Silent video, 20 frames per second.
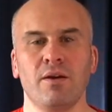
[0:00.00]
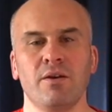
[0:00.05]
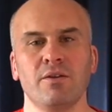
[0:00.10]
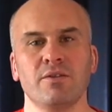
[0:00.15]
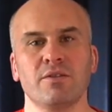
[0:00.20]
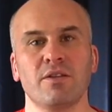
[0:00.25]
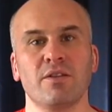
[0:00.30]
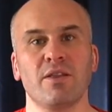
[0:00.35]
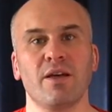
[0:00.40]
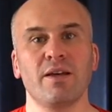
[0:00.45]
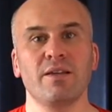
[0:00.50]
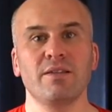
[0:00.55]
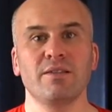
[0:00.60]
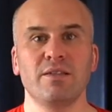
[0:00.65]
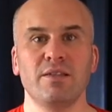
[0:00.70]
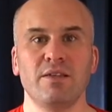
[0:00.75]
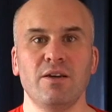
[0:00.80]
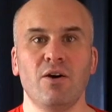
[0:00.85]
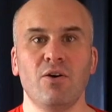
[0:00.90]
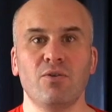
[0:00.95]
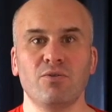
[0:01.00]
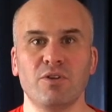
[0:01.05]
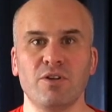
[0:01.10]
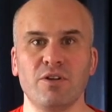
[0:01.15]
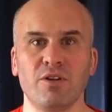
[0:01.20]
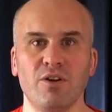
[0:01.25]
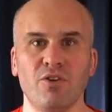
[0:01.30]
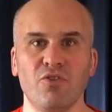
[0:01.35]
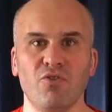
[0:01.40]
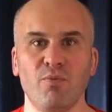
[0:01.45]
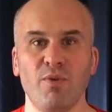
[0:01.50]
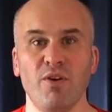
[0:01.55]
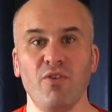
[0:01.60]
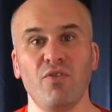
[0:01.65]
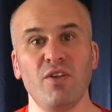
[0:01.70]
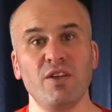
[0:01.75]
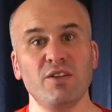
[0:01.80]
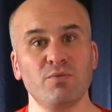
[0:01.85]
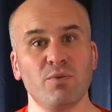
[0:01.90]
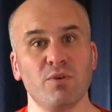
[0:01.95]
So that is the ulnar nerve. But if
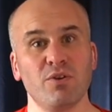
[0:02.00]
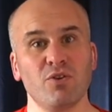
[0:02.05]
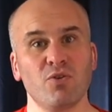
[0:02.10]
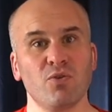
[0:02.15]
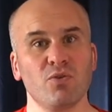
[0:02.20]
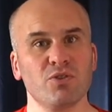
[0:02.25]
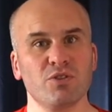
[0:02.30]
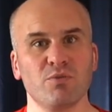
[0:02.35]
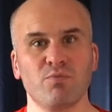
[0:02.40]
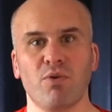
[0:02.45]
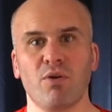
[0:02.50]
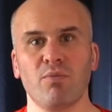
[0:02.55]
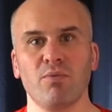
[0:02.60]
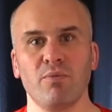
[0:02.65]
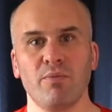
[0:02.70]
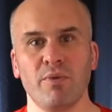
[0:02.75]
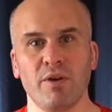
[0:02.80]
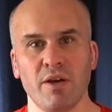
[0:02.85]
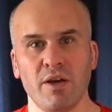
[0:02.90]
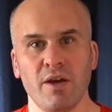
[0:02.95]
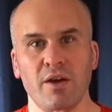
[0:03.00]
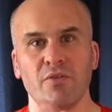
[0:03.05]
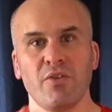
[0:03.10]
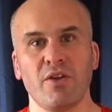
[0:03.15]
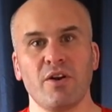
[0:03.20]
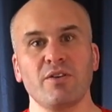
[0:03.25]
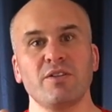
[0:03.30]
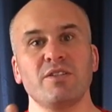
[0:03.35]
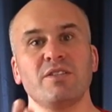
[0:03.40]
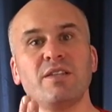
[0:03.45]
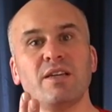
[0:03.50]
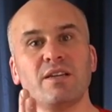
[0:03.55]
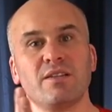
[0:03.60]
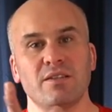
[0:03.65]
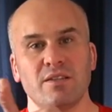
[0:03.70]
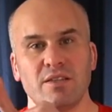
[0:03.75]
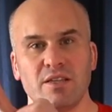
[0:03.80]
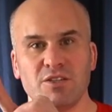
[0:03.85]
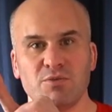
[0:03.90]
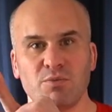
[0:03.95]
this one causes a problem, then I'll stick to
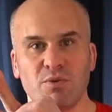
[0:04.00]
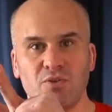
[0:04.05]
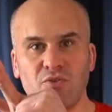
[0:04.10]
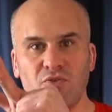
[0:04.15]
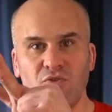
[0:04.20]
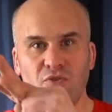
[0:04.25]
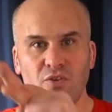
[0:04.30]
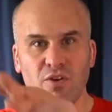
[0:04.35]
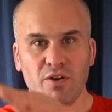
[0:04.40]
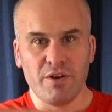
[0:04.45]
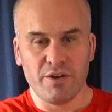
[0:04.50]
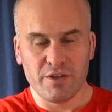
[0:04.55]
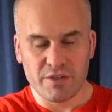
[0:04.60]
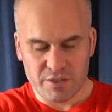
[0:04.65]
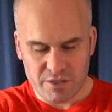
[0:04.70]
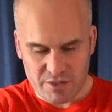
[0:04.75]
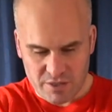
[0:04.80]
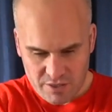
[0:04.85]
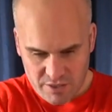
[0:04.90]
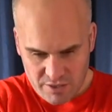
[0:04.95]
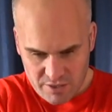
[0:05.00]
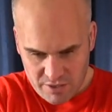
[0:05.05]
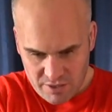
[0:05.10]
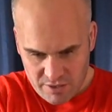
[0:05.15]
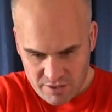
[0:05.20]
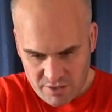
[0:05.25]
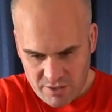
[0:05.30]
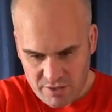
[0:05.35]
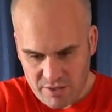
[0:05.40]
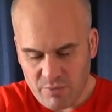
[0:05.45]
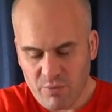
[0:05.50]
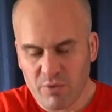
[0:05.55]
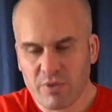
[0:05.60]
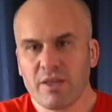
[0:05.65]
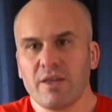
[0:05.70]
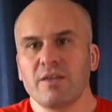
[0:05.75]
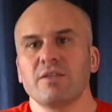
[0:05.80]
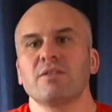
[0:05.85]
this one first. And then when that